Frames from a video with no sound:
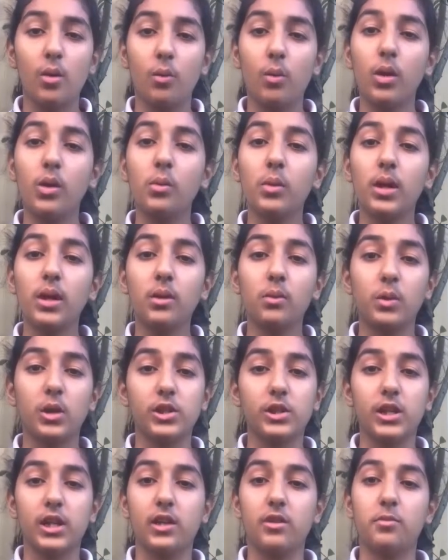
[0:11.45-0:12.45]
One way in
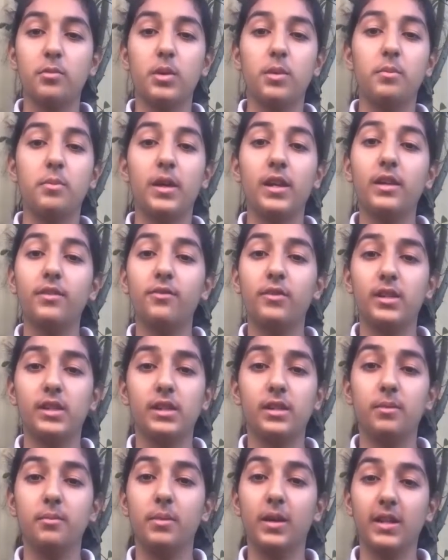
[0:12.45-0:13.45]
which I have been
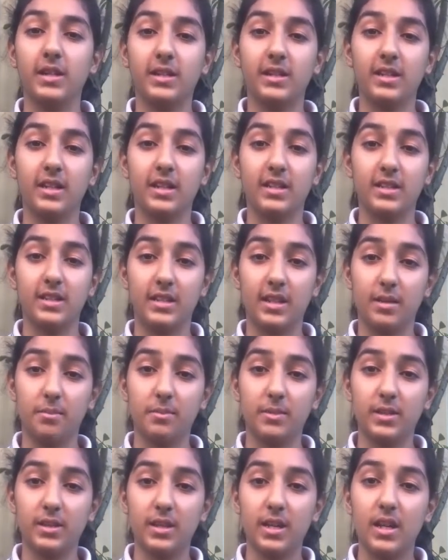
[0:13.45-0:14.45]
benefited by Design
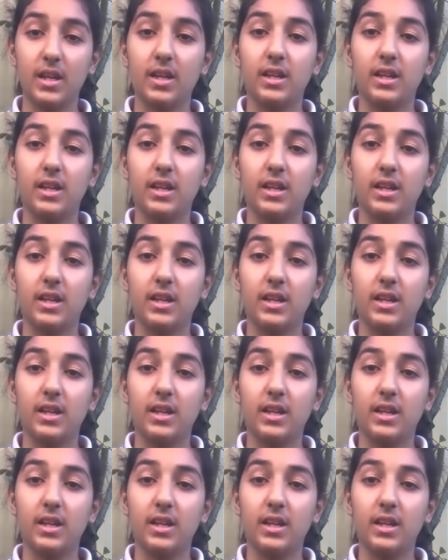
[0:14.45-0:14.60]
Steps